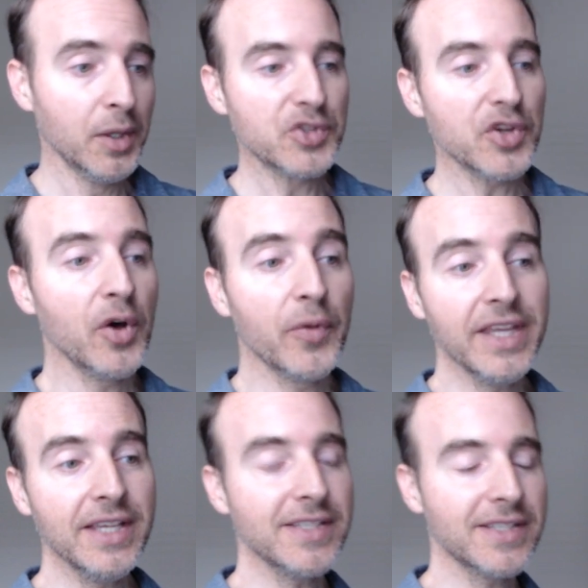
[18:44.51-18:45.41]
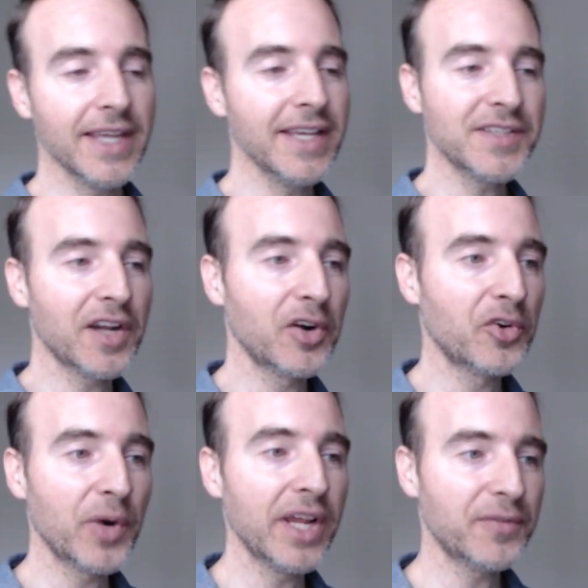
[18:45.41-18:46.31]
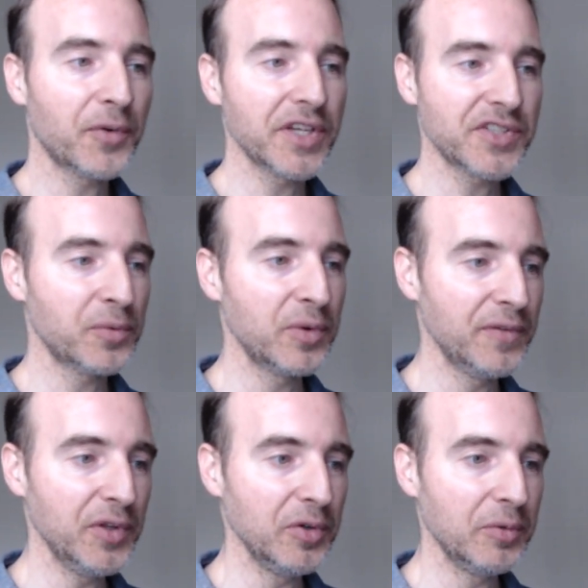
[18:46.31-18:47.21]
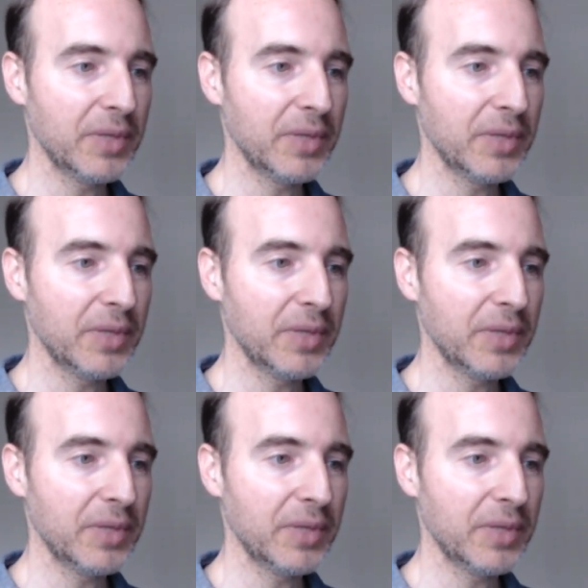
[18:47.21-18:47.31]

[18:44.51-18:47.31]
So these things are great for us to review